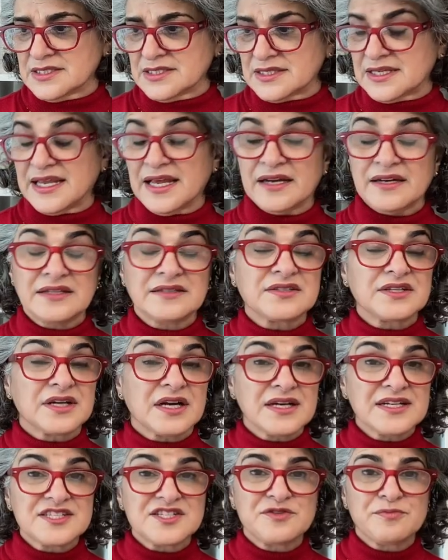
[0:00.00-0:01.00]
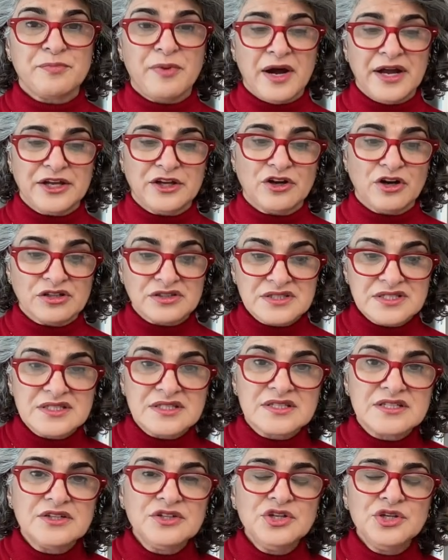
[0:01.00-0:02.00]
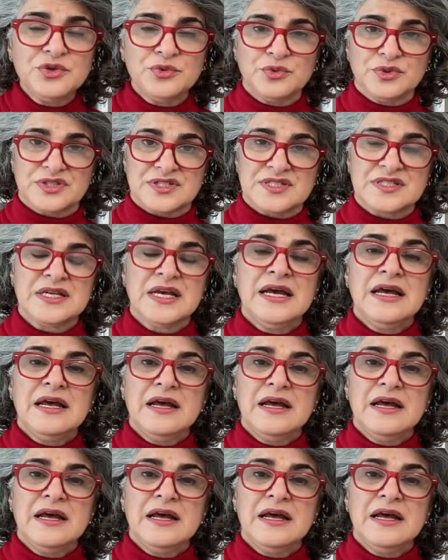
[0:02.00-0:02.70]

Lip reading: characterized by continuous